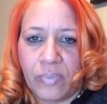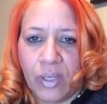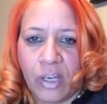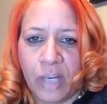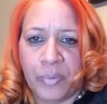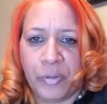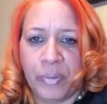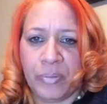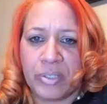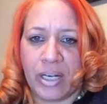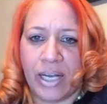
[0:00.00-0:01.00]
A couple of people
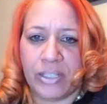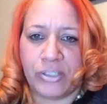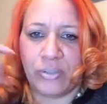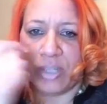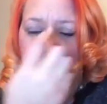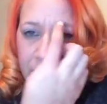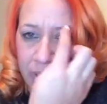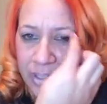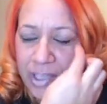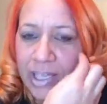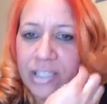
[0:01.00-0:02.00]
said hi to you and I missed
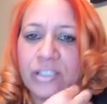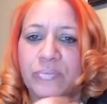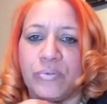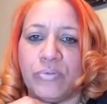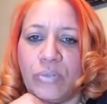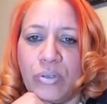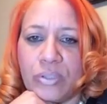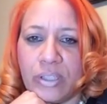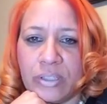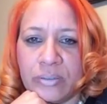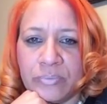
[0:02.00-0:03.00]
it. Thanks,
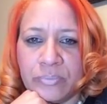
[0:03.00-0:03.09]
Rosa.